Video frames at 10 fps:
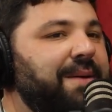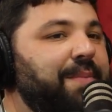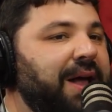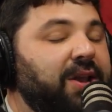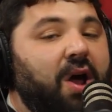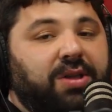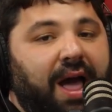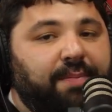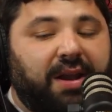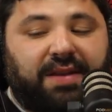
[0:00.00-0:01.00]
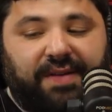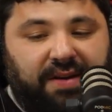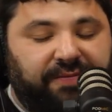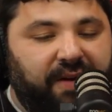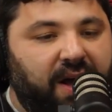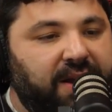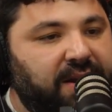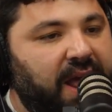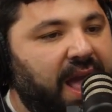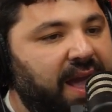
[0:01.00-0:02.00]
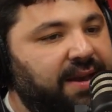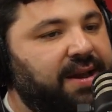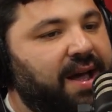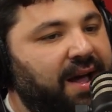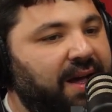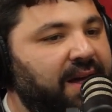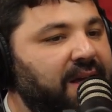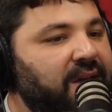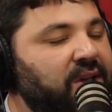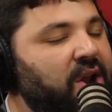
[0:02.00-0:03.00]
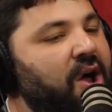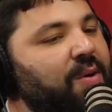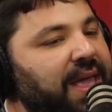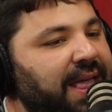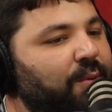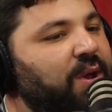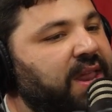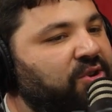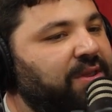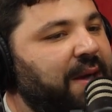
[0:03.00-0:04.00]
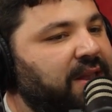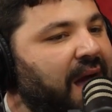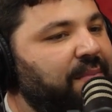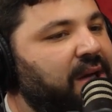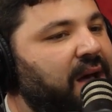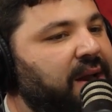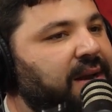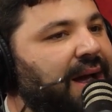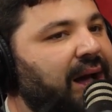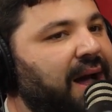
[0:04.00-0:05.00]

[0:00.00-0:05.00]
But you know, Top Gun is very fun, and you know what's interesting about Top Gun,